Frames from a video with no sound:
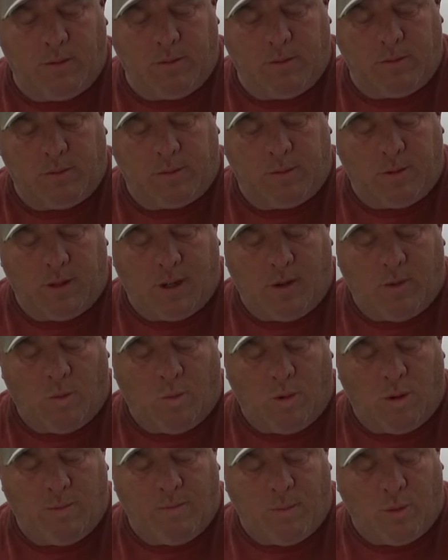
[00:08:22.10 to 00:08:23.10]
So we got
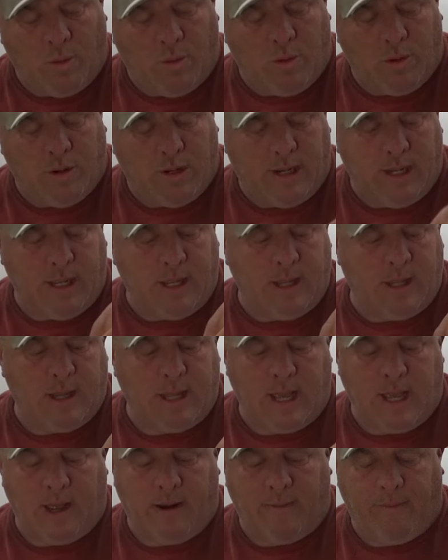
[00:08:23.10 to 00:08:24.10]
1 more in
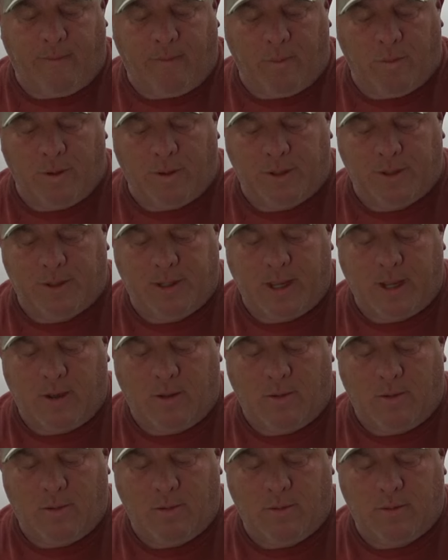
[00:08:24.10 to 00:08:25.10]
that 4th
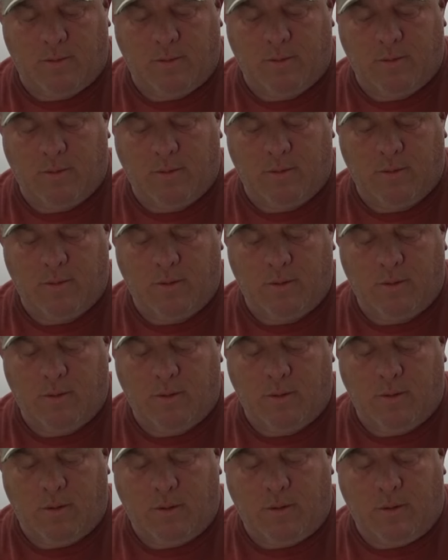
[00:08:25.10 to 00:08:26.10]
cell.
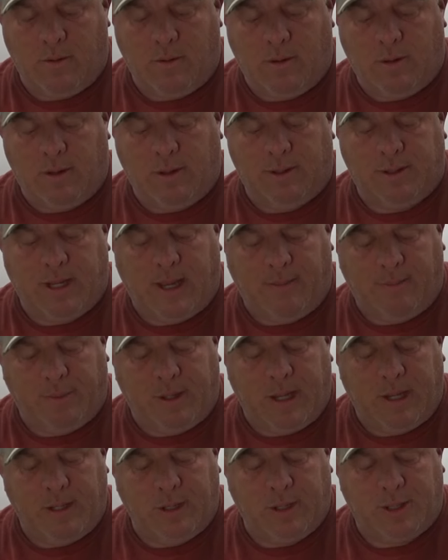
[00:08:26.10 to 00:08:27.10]
Same
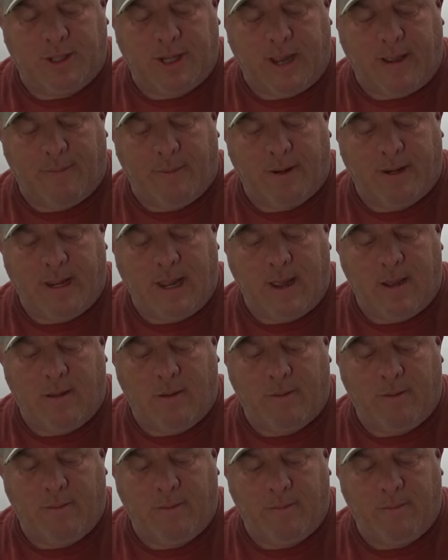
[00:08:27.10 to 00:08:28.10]
thing, just tap it
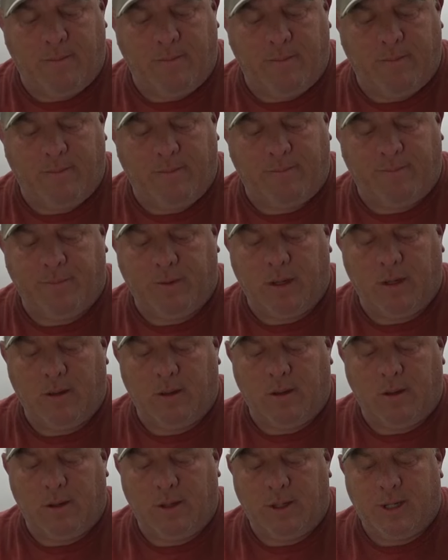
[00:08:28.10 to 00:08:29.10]
down.
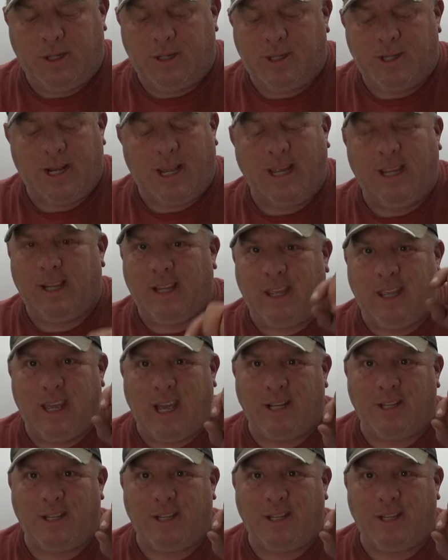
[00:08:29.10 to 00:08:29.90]
Just slightly.